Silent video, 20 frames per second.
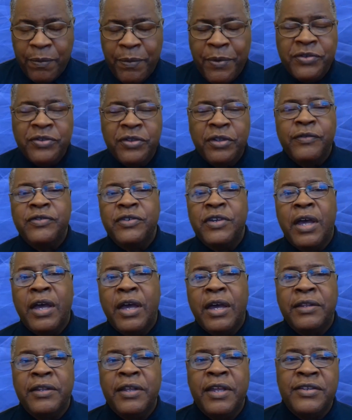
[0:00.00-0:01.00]
epistle of
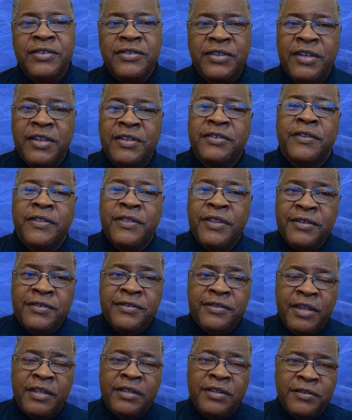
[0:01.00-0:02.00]
John, it says,
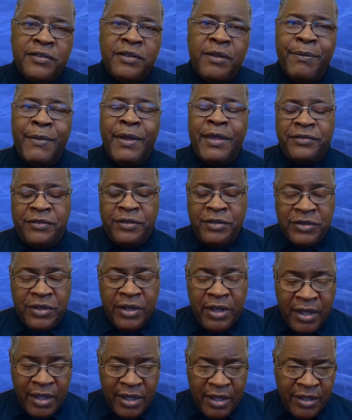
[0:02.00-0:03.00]
"This then is the message
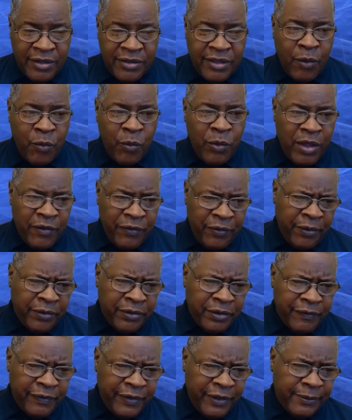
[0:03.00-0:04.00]
that we have
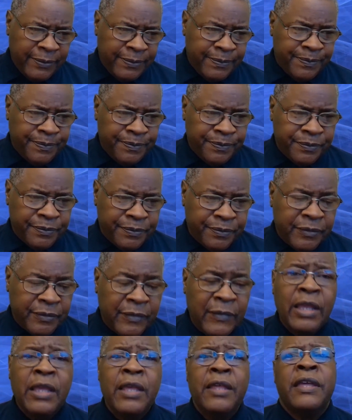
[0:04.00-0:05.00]
heard of him,
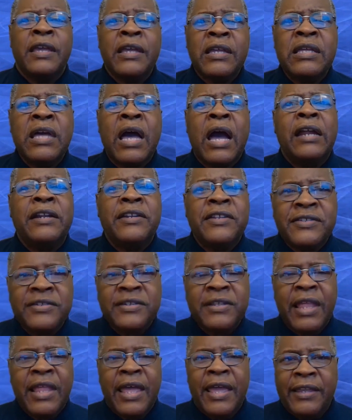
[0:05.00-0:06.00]
that God is
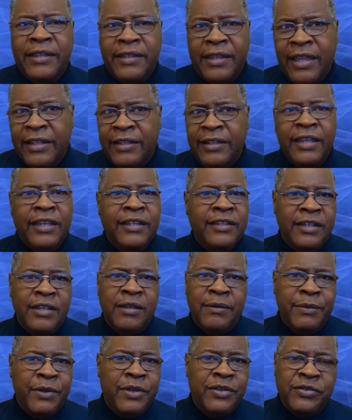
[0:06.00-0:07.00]
light and in
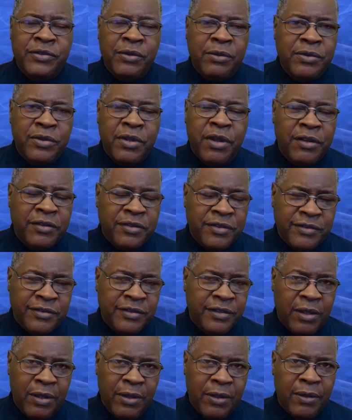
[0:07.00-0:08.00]
him is no darkness
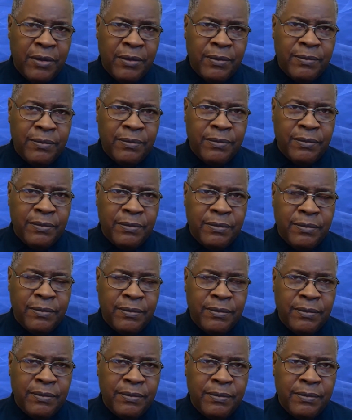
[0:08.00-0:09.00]
at all."
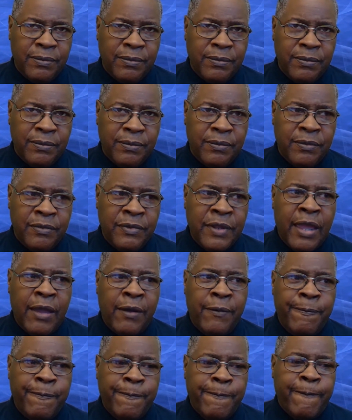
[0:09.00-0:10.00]

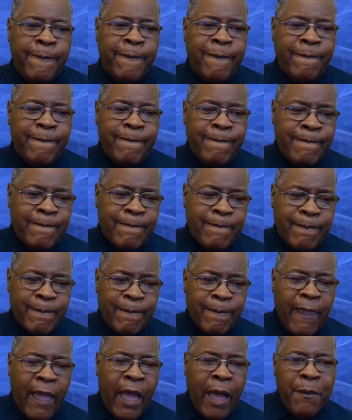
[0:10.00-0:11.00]
Now,
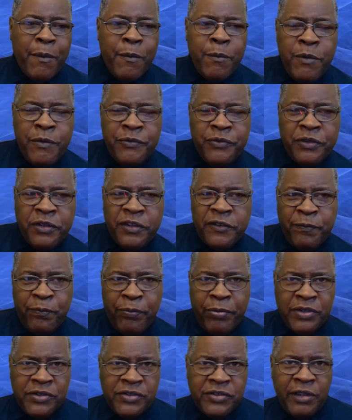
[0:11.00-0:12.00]
I'm going to move to this
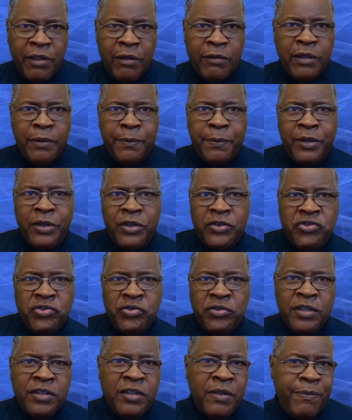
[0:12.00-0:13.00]
pretty slowly because you
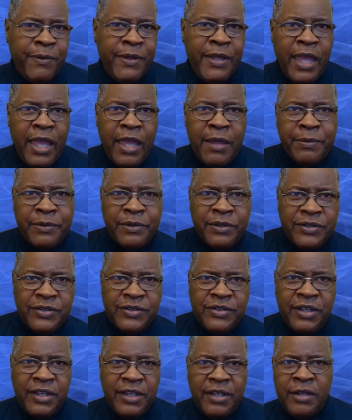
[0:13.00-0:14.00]
need to be able to
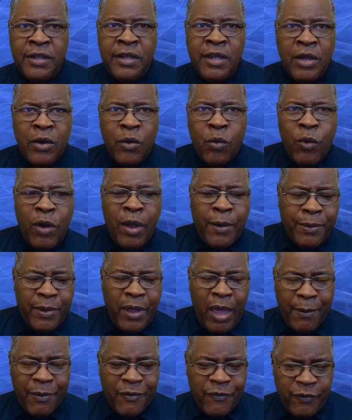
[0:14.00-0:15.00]
see where I'm
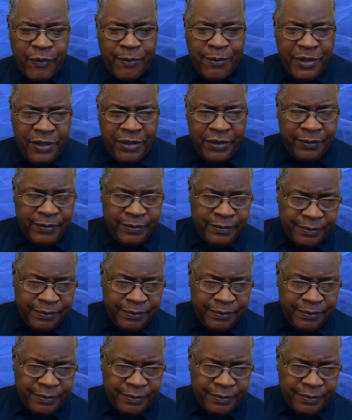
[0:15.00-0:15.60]
coming from here.